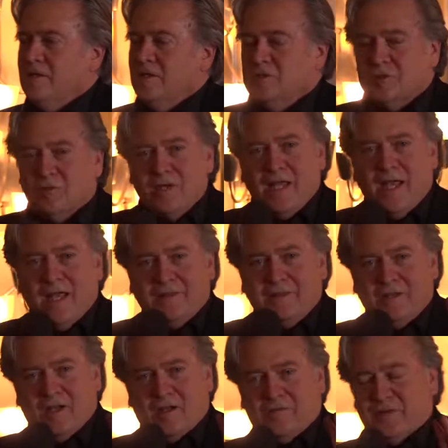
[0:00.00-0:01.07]
So we had the
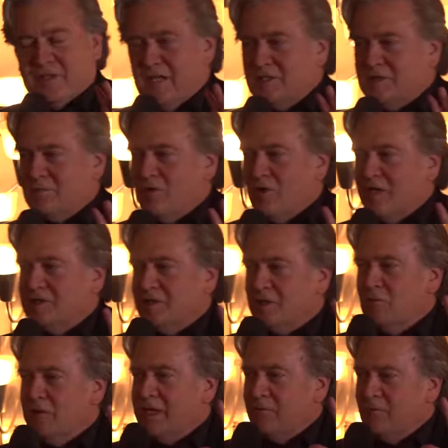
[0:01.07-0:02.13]
nullification project.
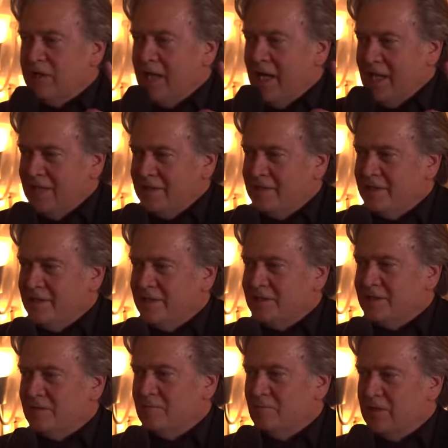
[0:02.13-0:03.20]
We had
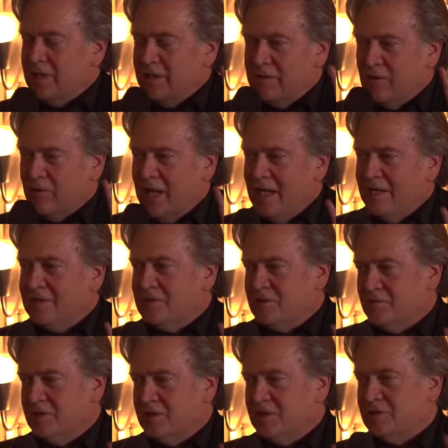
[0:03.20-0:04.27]
these, had this
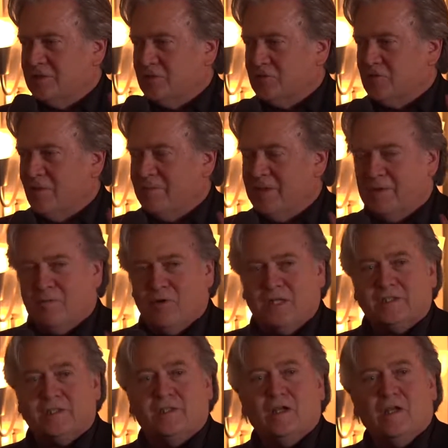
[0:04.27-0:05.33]
resistance to Trump and to
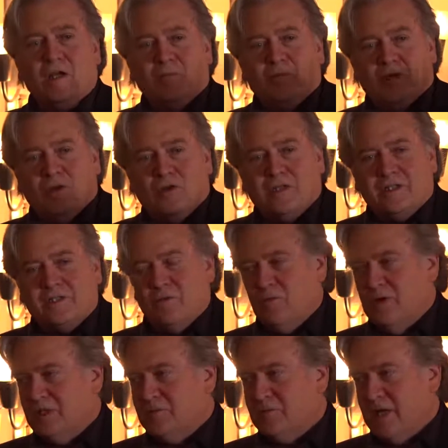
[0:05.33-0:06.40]
Brexit. But look at the
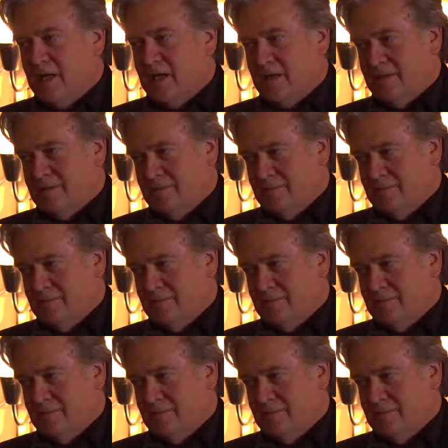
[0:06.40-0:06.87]
wins we had.